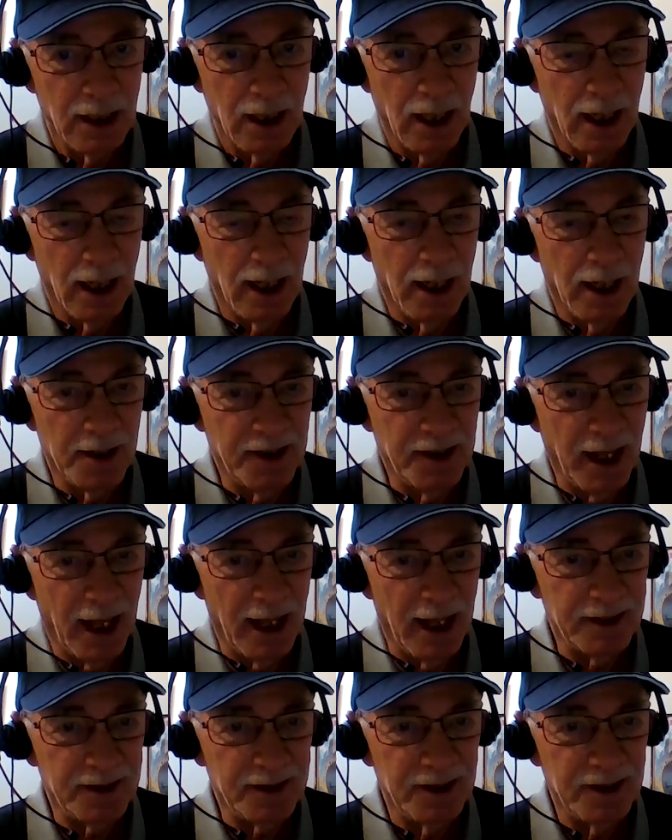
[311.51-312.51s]

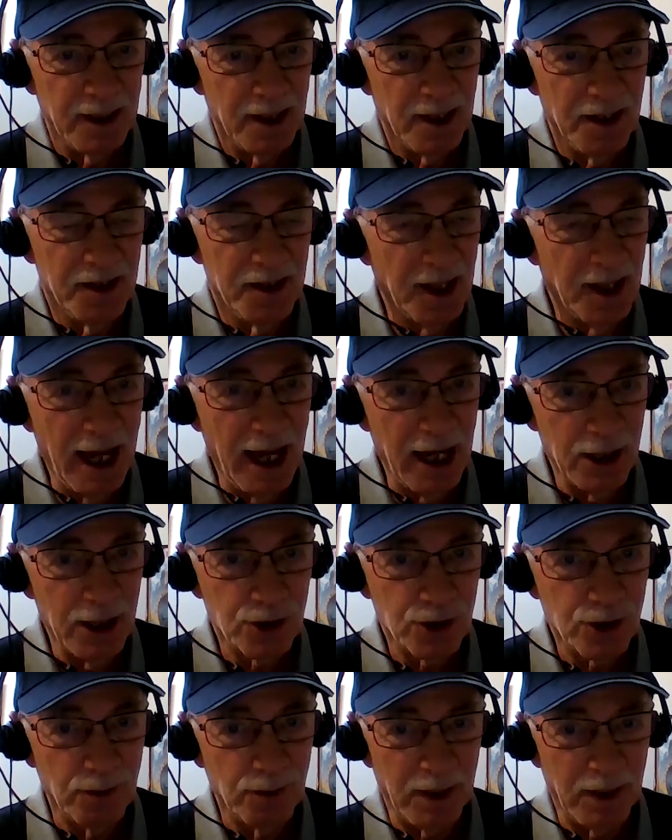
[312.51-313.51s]
that they
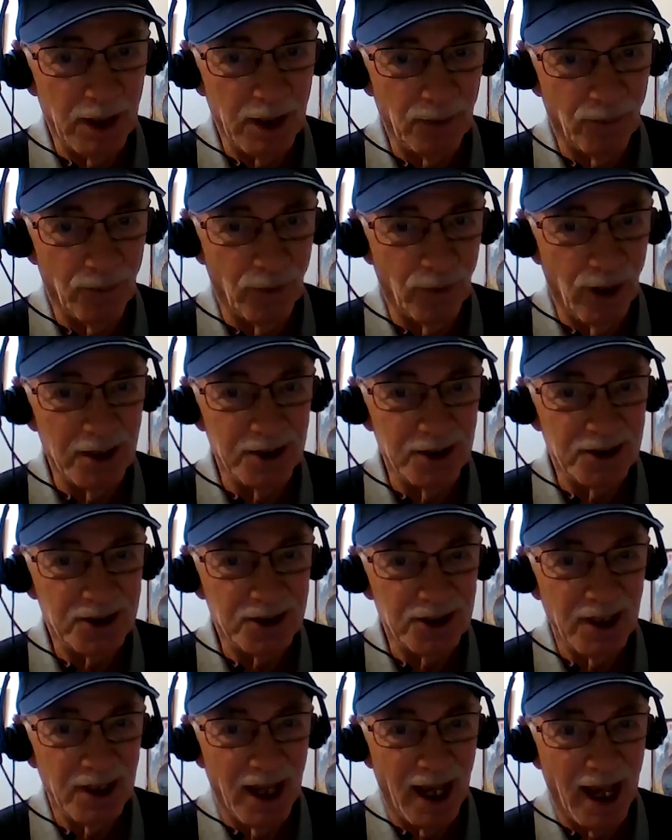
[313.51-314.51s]
should be the ones
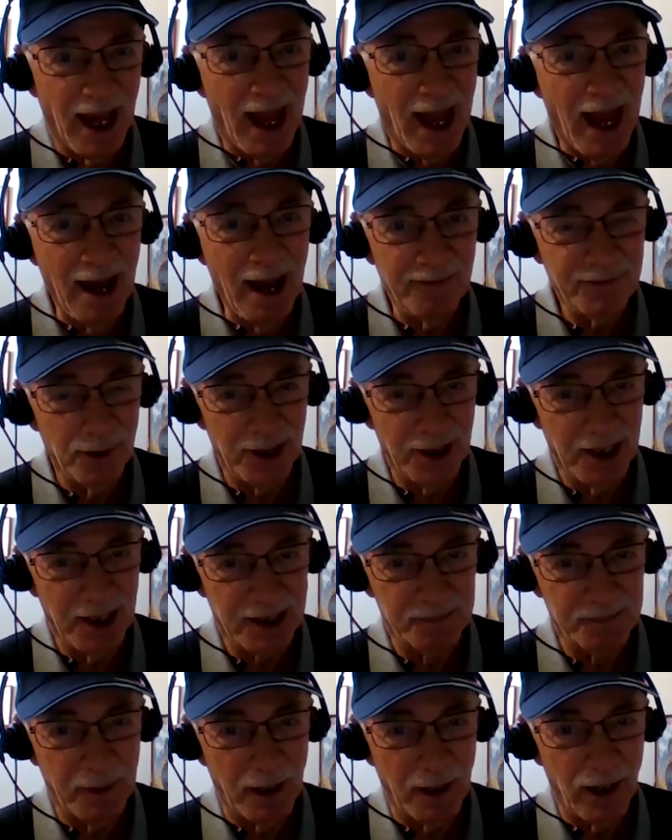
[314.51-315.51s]
after the
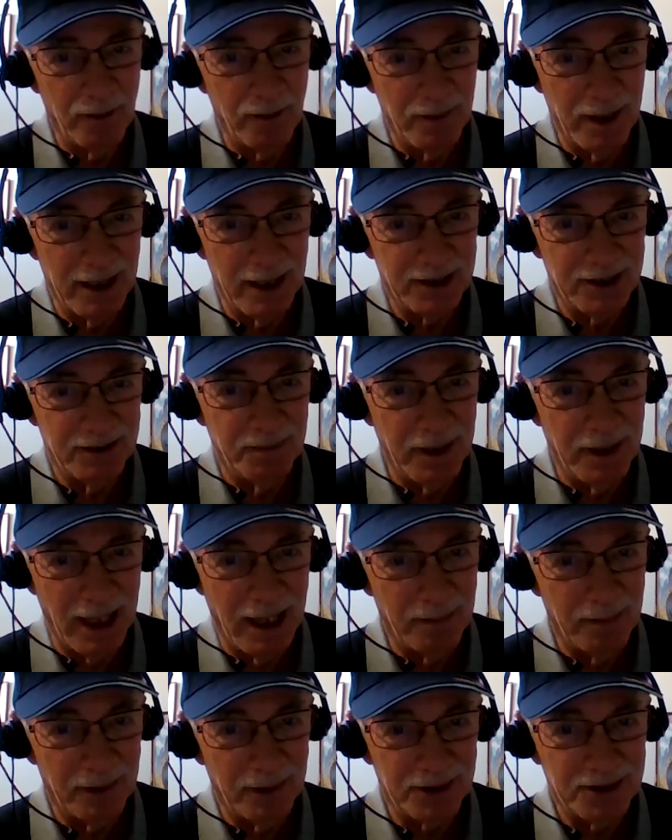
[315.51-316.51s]
experiment to be
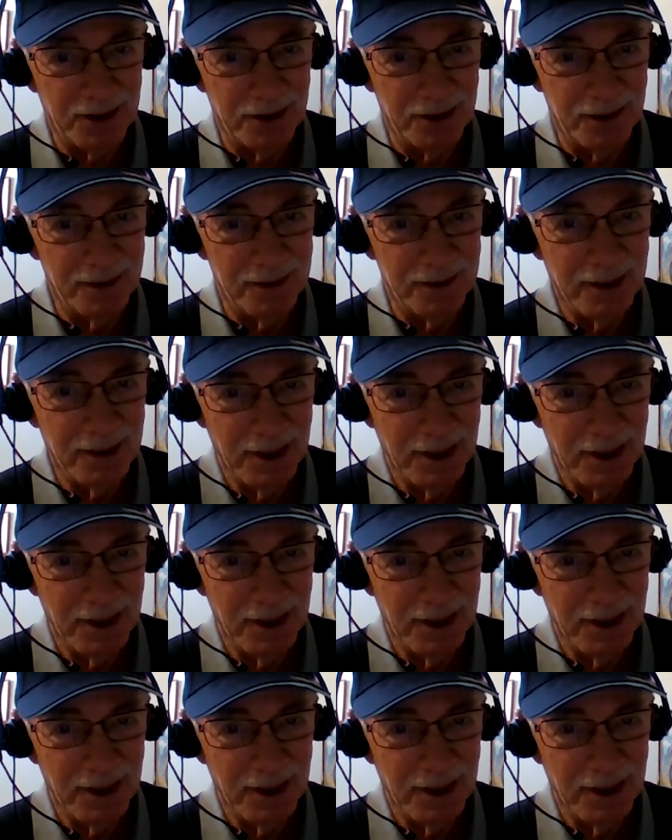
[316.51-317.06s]
able to